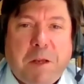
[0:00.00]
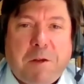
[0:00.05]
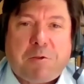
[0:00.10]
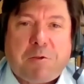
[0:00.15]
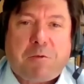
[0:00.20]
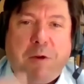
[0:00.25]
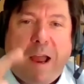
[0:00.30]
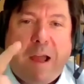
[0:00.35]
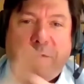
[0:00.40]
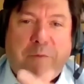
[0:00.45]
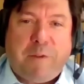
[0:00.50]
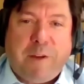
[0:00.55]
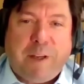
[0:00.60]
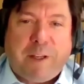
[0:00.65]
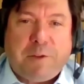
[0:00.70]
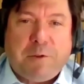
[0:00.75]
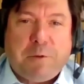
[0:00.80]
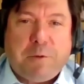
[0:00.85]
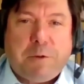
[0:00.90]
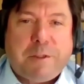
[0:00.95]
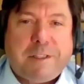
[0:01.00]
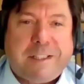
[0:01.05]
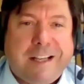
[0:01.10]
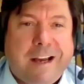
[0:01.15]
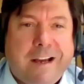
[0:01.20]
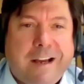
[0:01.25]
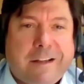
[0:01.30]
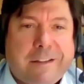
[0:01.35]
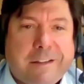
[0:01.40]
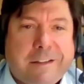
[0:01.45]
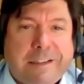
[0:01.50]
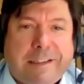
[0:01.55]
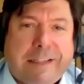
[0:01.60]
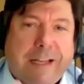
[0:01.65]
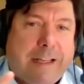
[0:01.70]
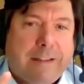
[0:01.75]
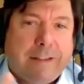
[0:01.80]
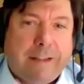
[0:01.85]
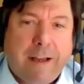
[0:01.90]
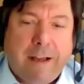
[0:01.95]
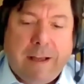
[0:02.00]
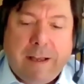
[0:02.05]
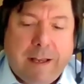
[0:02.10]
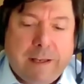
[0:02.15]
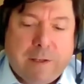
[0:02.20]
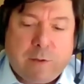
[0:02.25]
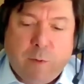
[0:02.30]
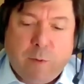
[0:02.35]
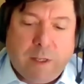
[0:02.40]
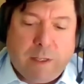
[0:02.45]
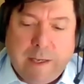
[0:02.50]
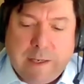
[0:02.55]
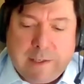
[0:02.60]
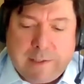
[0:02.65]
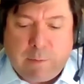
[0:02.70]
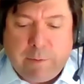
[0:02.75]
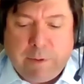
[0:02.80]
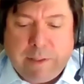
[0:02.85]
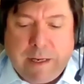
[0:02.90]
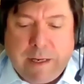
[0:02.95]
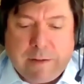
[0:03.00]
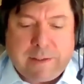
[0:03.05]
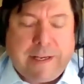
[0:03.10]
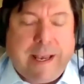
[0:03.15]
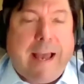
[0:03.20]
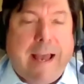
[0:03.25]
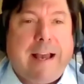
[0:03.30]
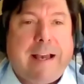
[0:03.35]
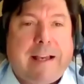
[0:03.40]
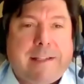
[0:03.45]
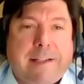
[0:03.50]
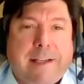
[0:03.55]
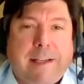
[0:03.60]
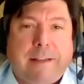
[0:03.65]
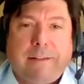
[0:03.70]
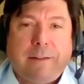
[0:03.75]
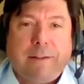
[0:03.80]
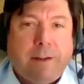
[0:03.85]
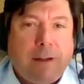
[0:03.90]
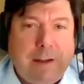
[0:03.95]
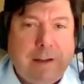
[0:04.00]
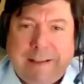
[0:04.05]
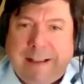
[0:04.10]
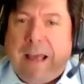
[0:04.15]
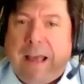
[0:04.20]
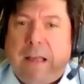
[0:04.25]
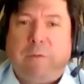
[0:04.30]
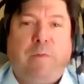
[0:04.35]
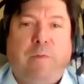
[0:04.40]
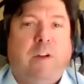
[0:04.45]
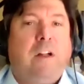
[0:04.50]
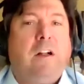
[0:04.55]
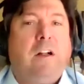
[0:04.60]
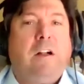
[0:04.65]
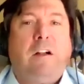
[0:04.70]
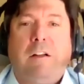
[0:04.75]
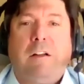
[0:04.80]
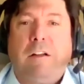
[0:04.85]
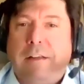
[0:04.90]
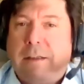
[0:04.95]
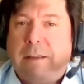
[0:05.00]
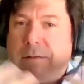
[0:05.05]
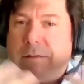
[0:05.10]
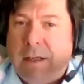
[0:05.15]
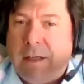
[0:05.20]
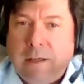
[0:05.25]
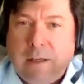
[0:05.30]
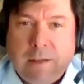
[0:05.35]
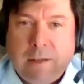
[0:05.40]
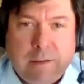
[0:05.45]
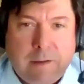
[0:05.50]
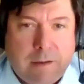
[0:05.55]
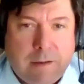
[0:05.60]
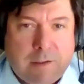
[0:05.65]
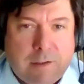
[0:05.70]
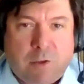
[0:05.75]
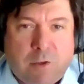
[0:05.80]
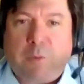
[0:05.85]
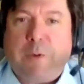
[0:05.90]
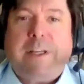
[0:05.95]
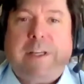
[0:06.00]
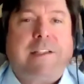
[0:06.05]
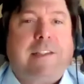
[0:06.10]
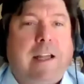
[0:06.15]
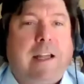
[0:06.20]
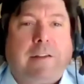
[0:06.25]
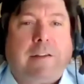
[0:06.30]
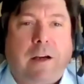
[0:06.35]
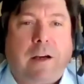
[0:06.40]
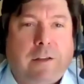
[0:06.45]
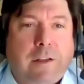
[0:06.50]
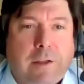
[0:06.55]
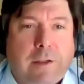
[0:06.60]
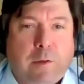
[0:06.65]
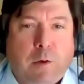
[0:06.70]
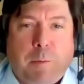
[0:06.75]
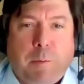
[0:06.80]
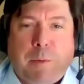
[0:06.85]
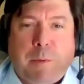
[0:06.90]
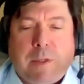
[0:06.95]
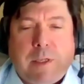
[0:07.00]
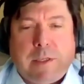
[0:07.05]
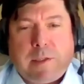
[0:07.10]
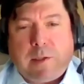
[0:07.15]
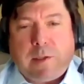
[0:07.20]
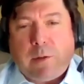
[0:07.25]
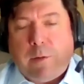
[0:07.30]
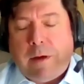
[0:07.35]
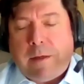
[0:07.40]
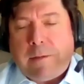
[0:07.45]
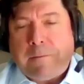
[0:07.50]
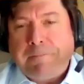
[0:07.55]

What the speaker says: traffic nuisance and as well as greenhouse gas and landfill and streets that are not open and so on.